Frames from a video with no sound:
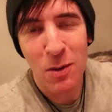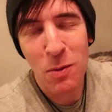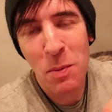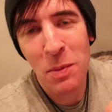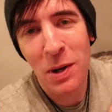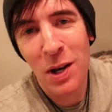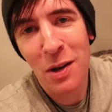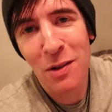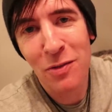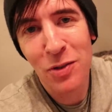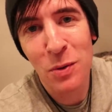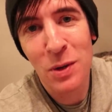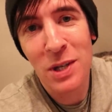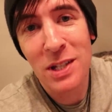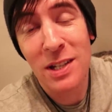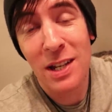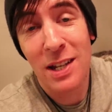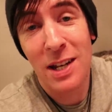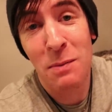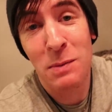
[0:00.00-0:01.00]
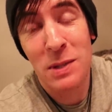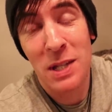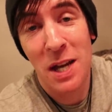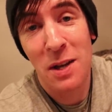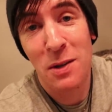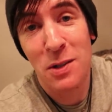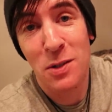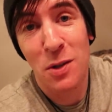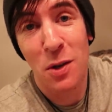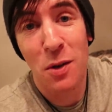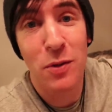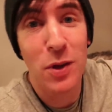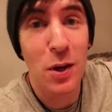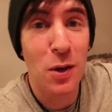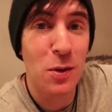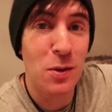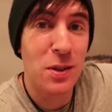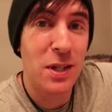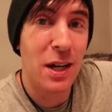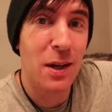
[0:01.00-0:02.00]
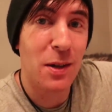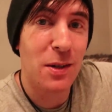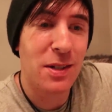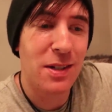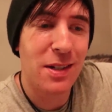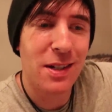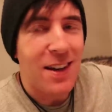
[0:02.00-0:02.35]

Comment below if you want to see an empty house tour of the old house.